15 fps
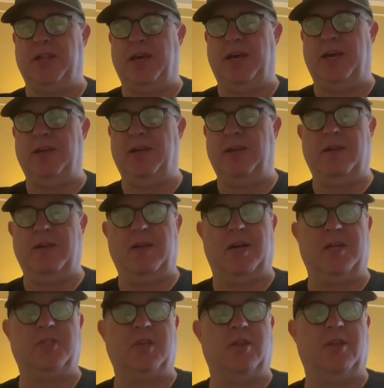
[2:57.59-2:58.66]
Mm-hmm. I hmm.
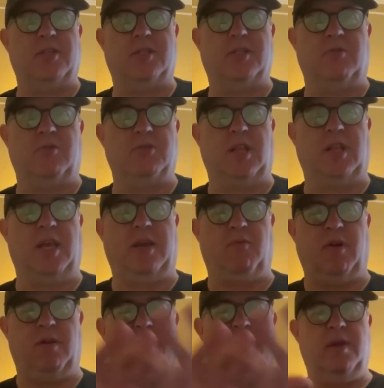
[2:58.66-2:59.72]
saw this, it was like
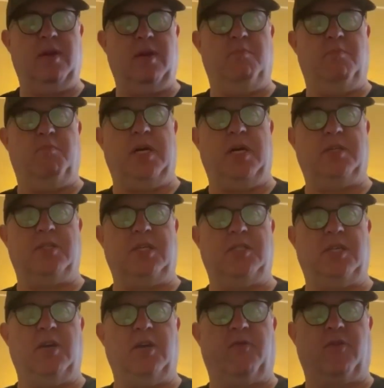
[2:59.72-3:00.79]
when Bugsy
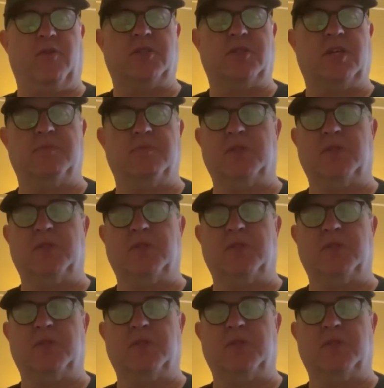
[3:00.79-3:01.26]
Siegel first comes